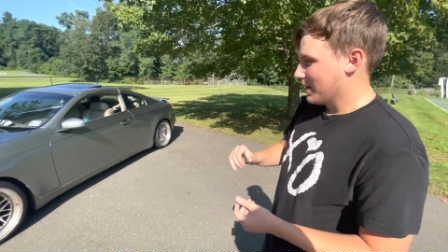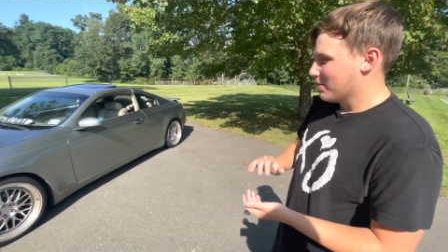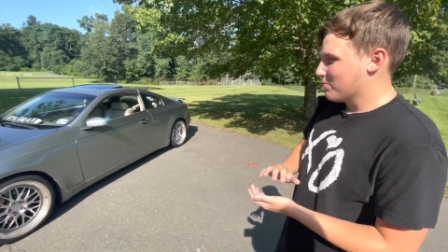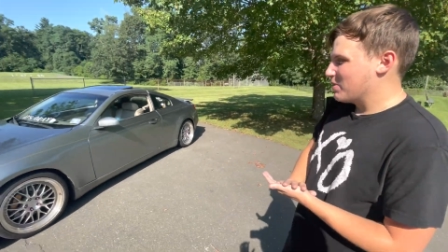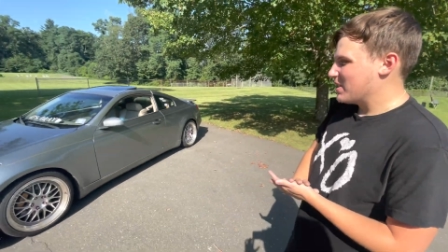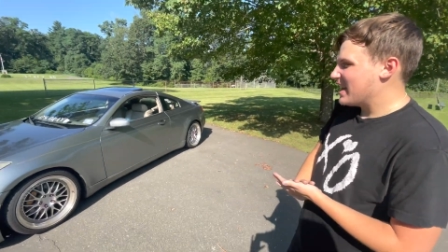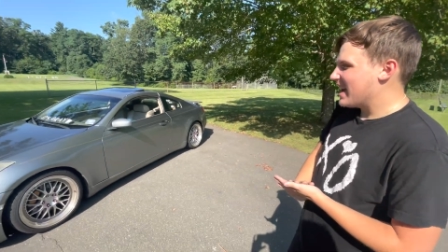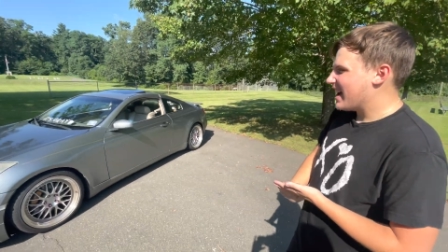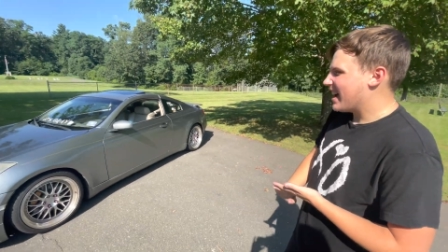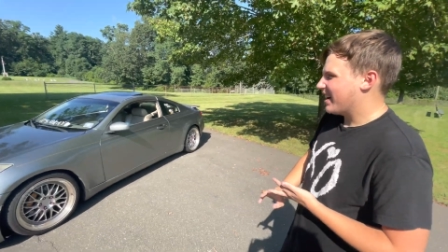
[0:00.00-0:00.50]

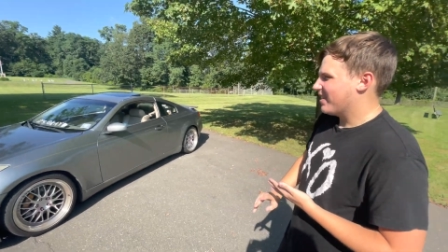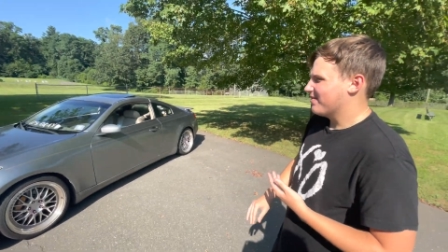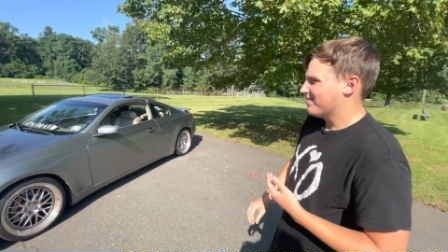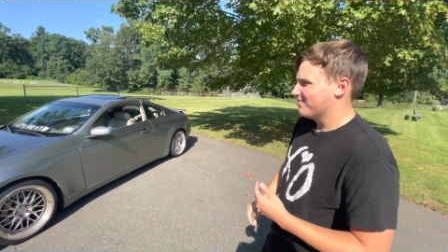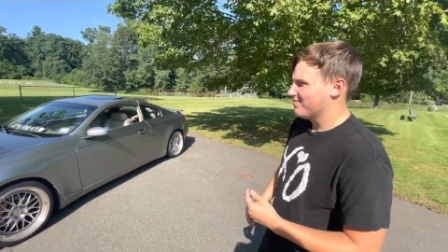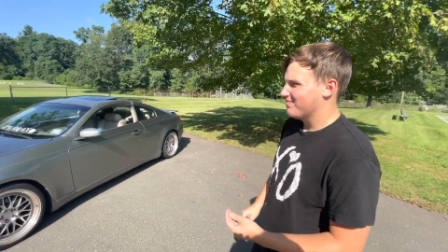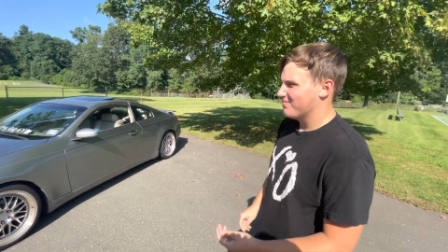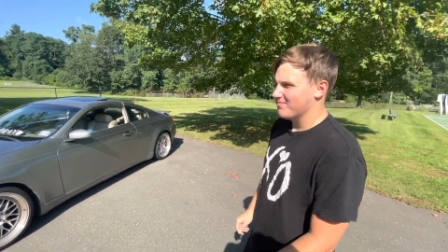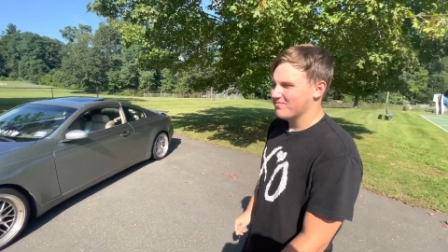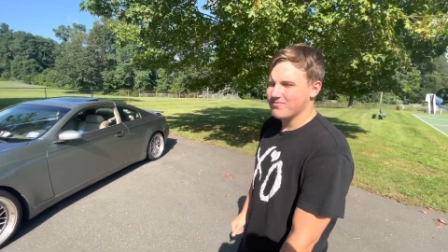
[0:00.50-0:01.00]
But yeah,
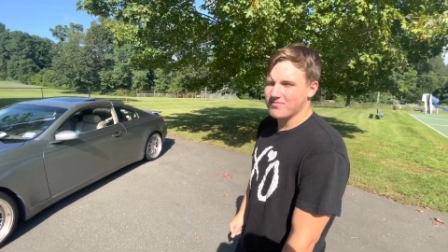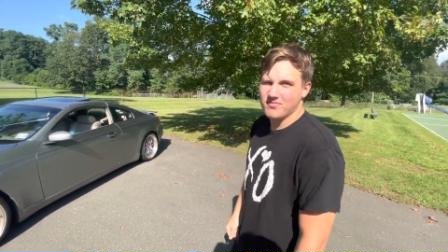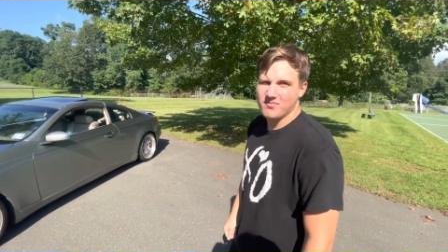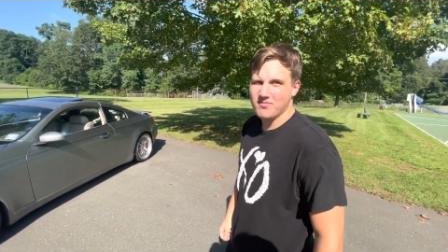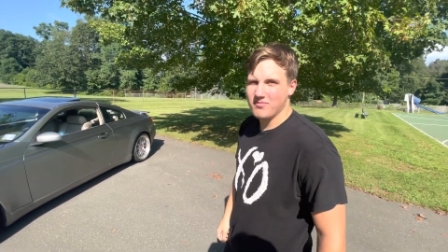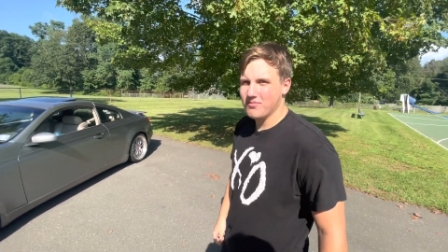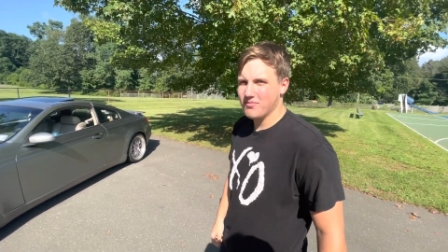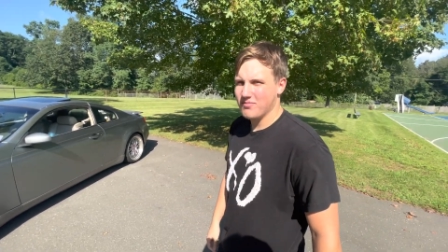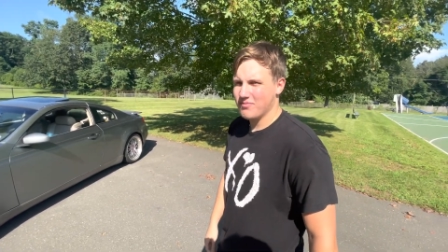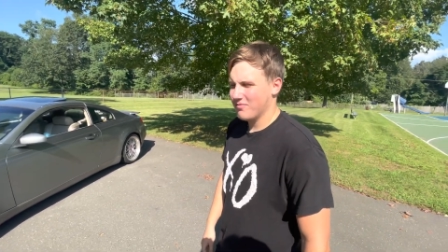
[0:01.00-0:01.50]

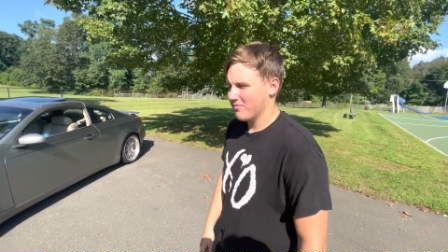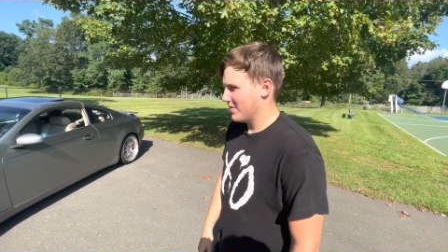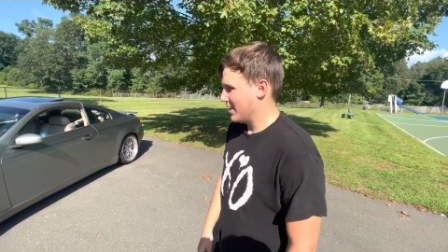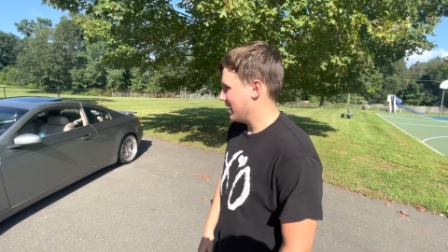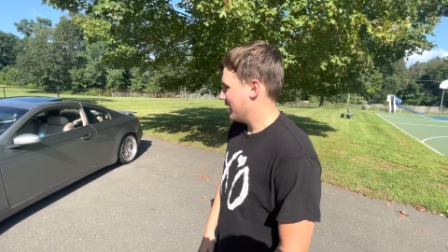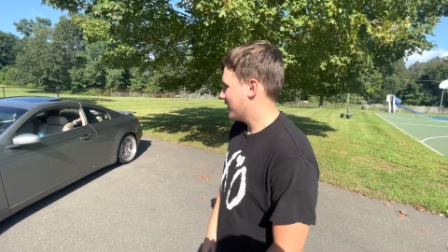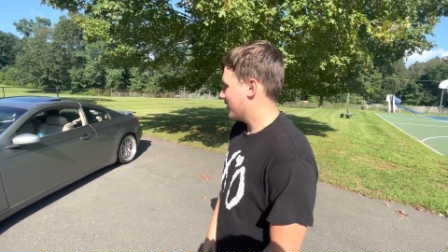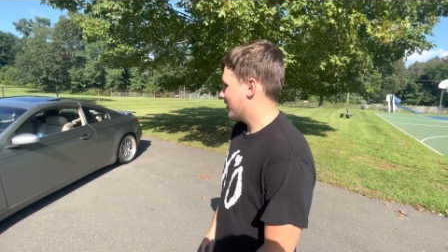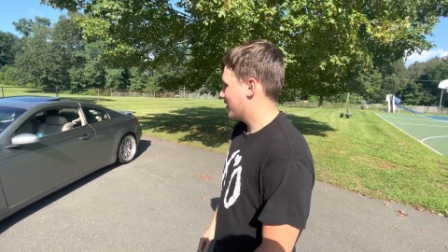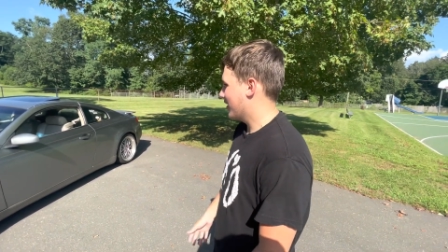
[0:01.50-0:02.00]

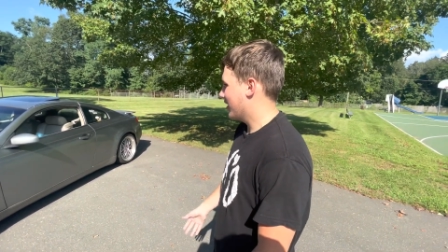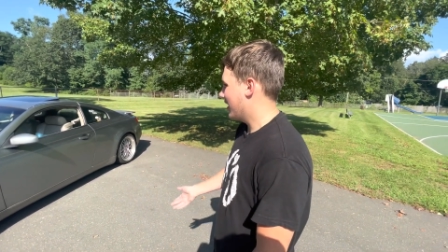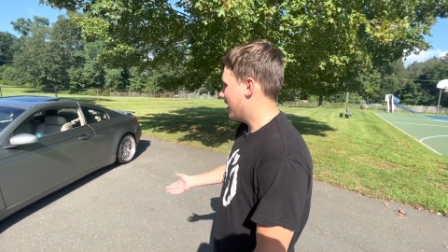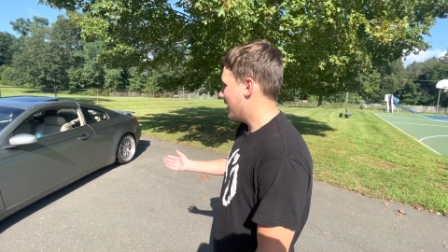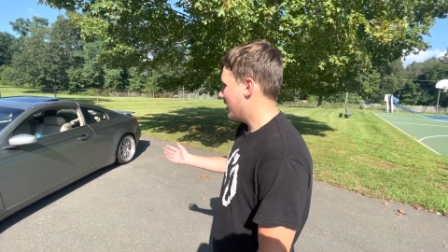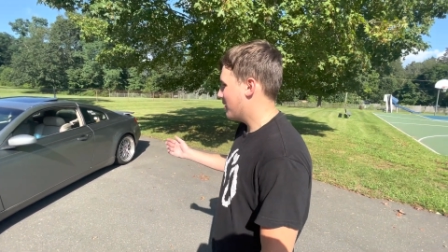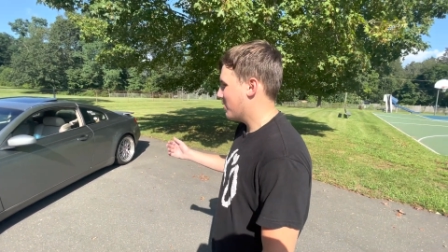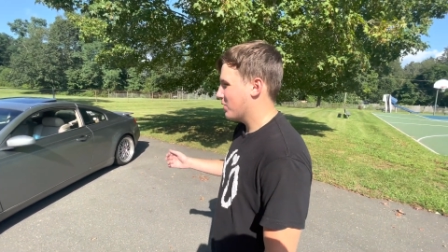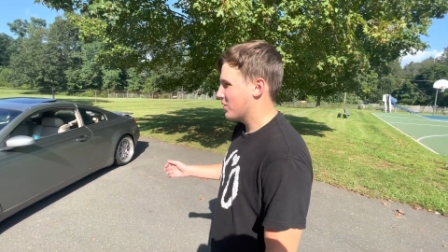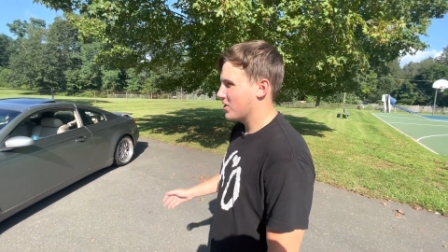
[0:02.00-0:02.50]

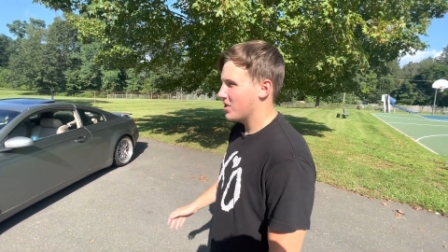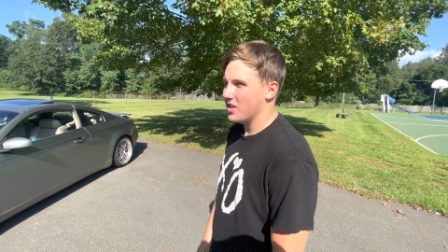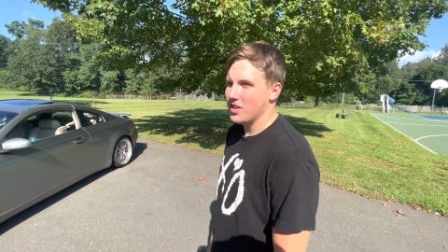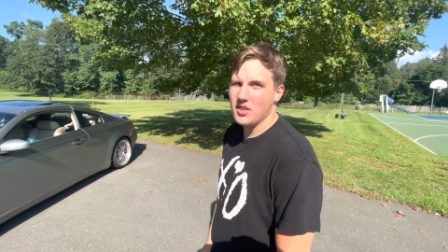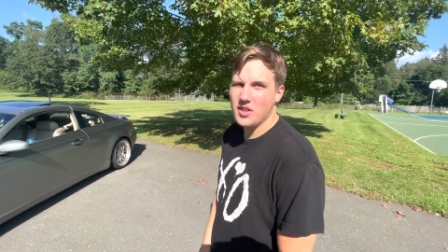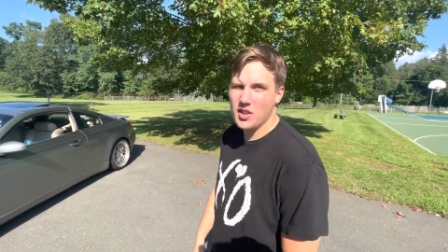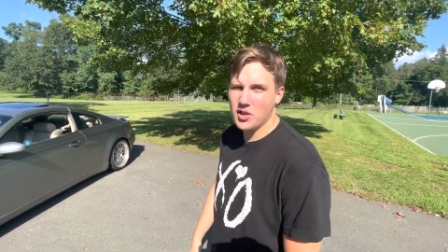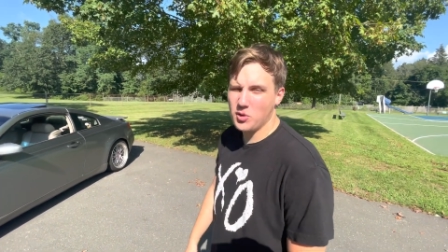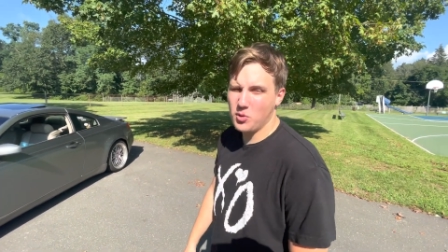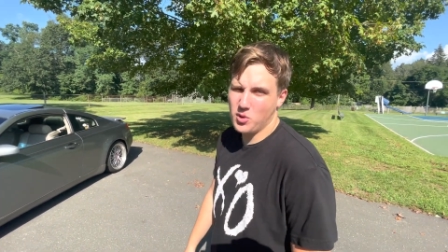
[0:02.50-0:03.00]

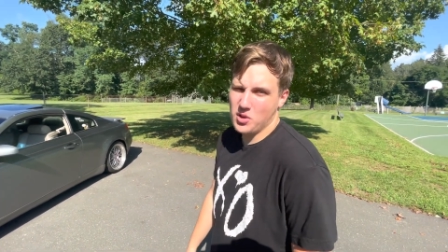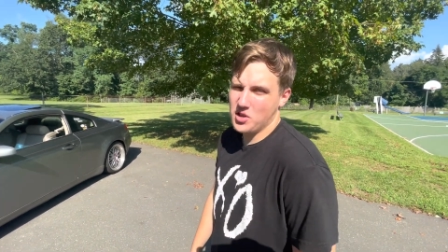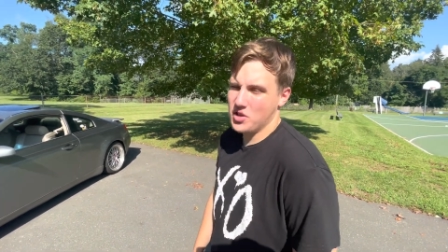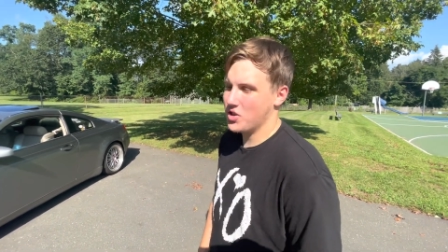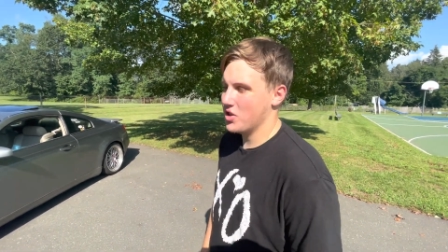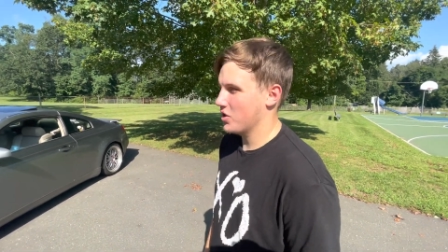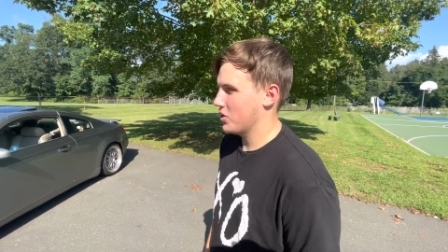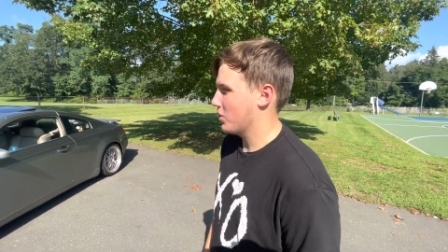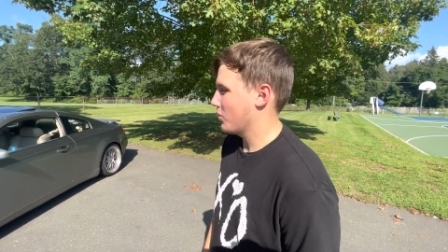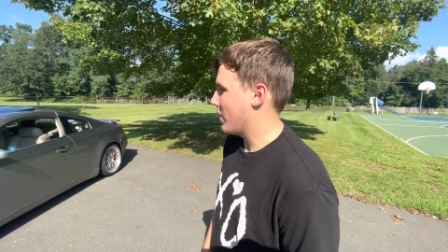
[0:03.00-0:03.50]
this one is
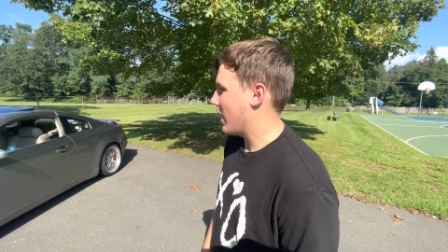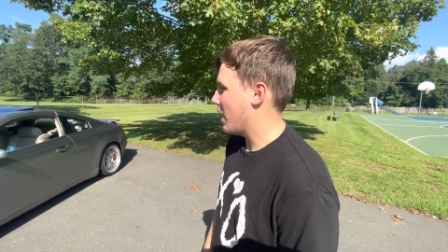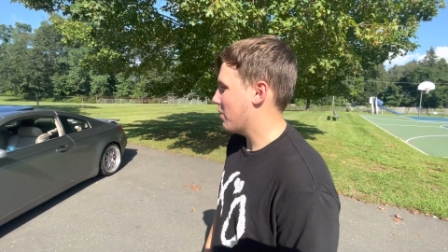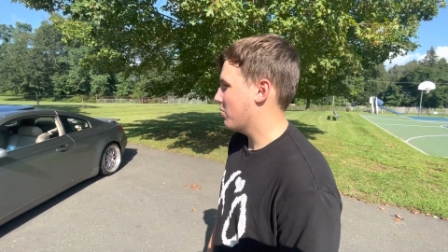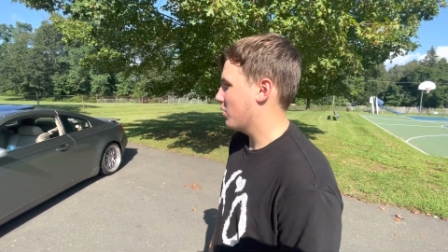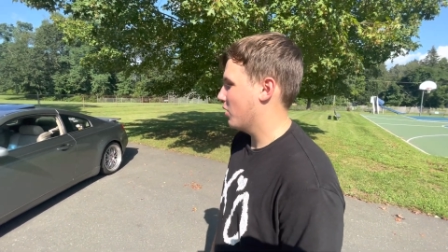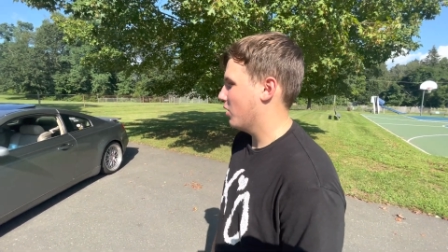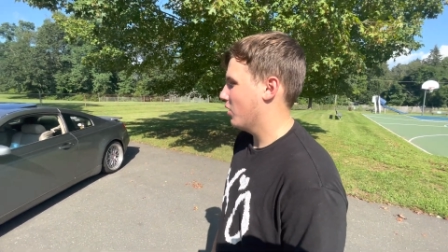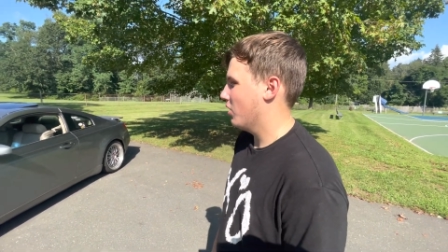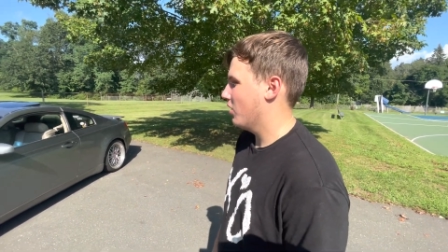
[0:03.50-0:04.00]
just a
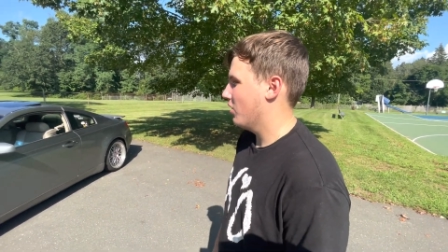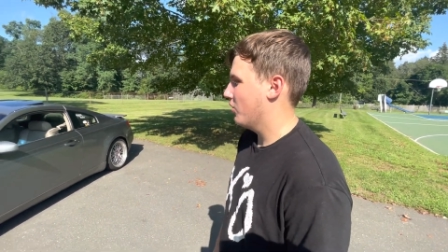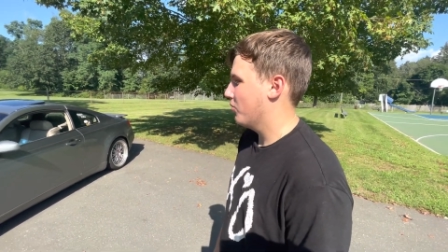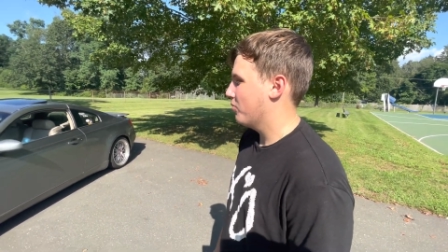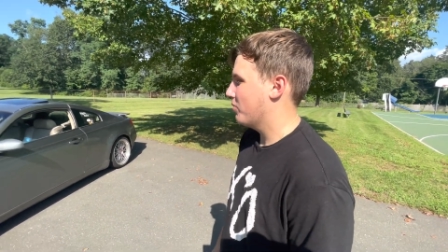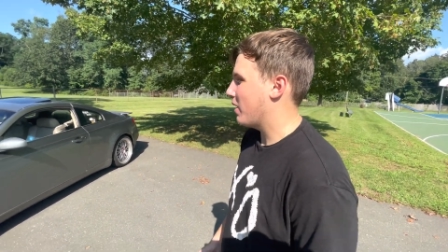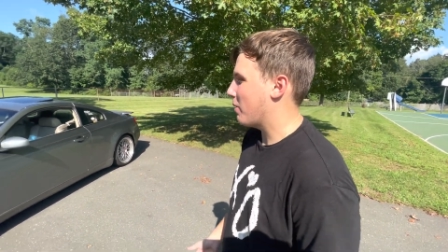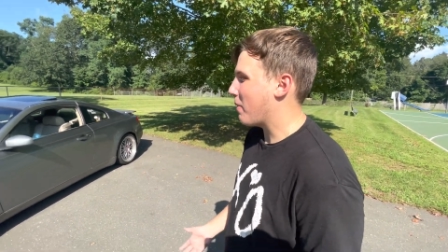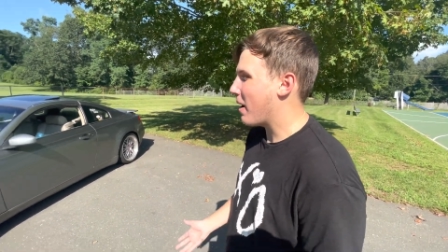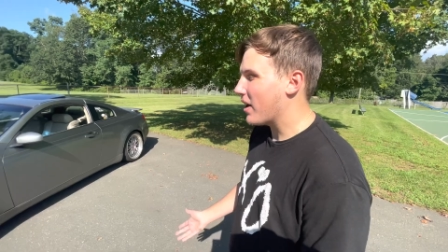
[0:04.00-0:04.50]
rabbit hole.
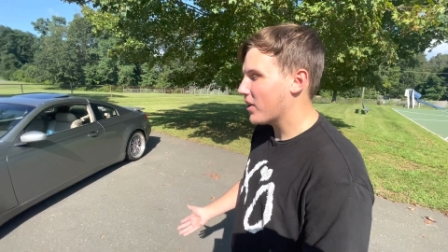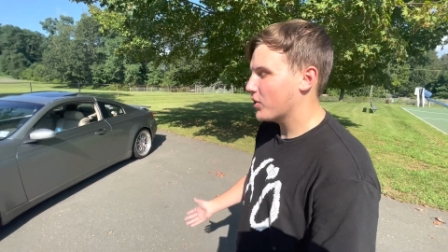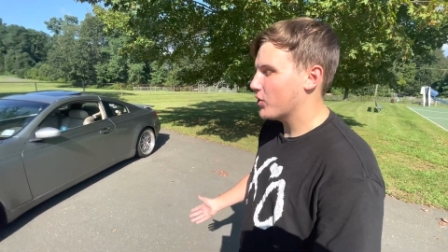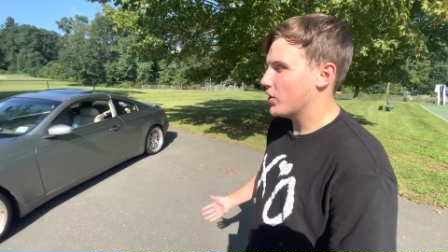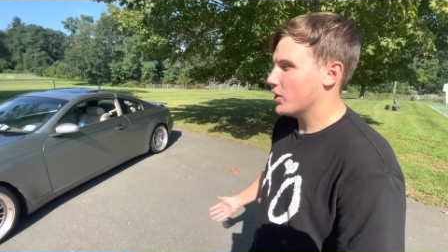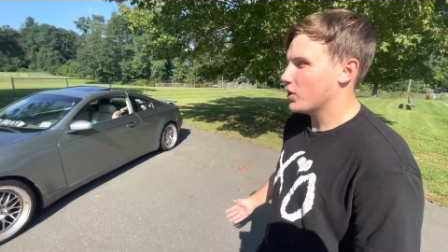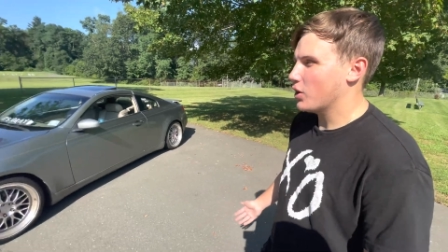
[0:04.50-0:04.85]
I'm not saying